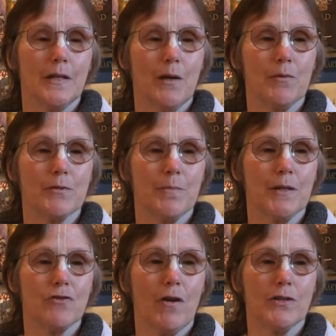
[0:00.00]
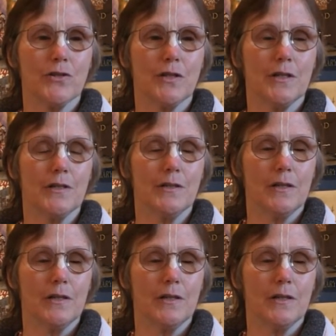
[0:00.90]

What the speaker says: That was a big tragedy.